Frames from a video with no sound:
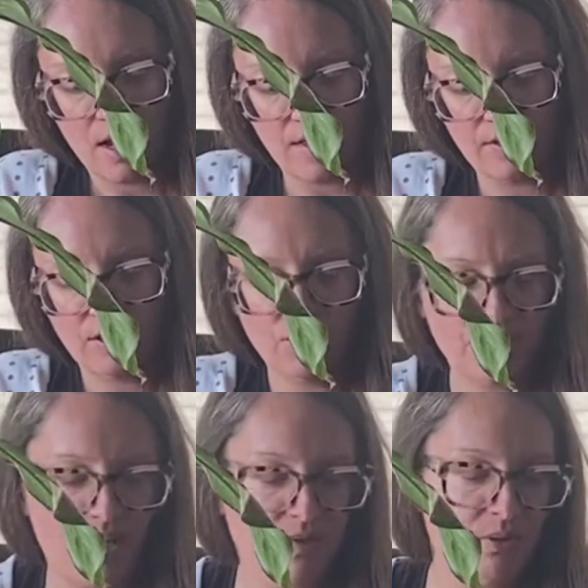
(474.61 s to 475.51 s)
And then you
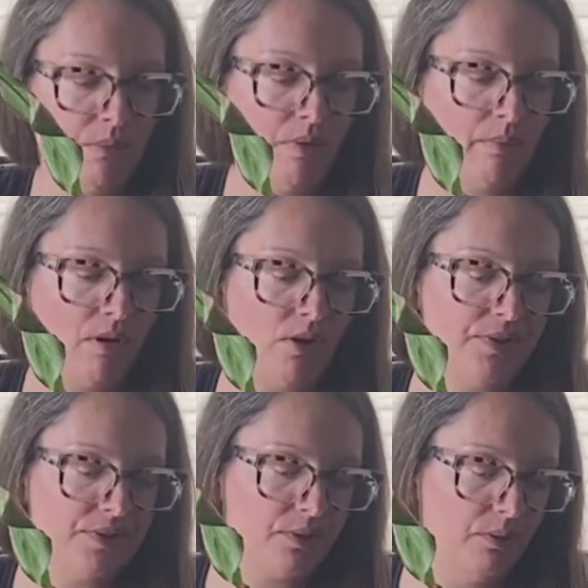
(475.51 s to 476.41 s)
just have to remember
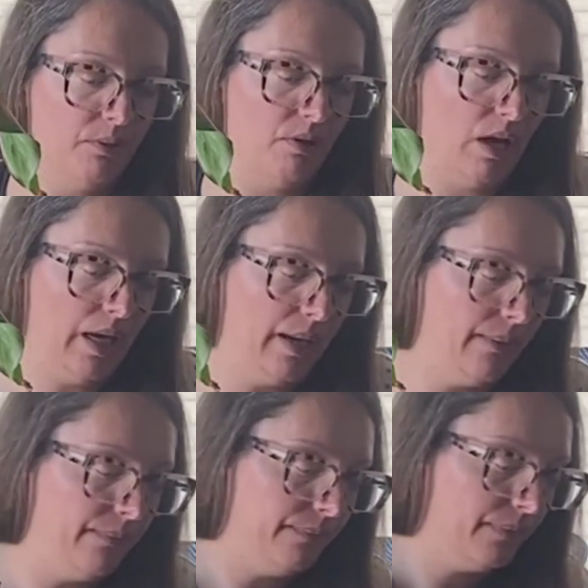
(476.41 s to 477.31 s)
also,
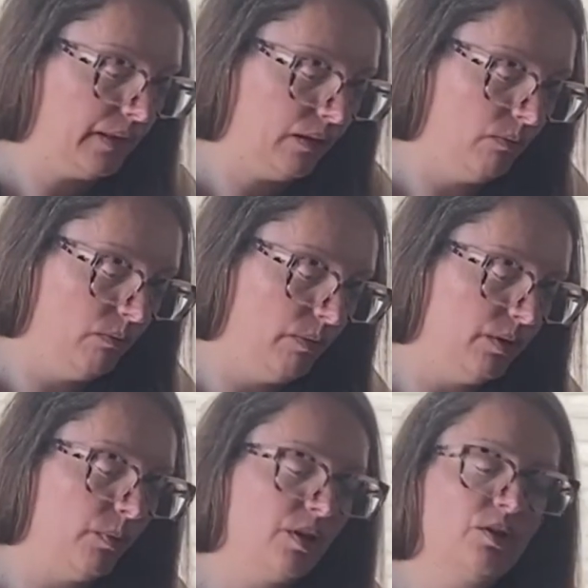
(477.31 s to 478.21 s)
when
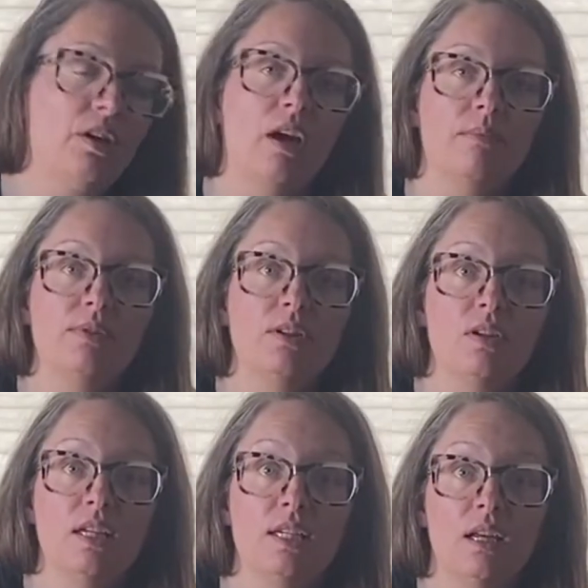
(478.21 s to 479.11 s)
the winter comes, you
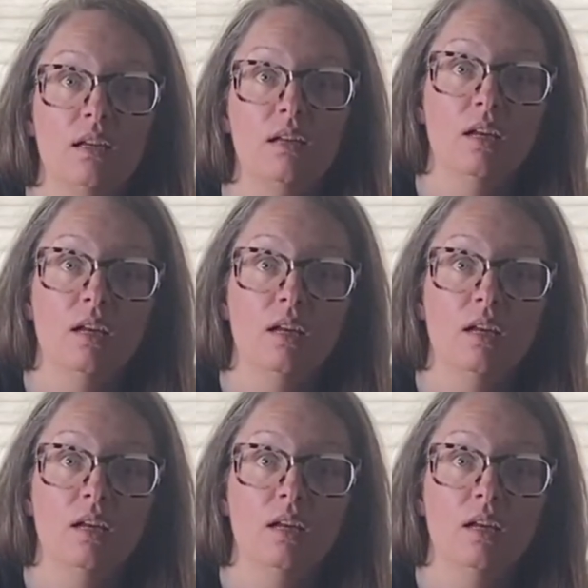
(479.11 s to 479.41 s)
need to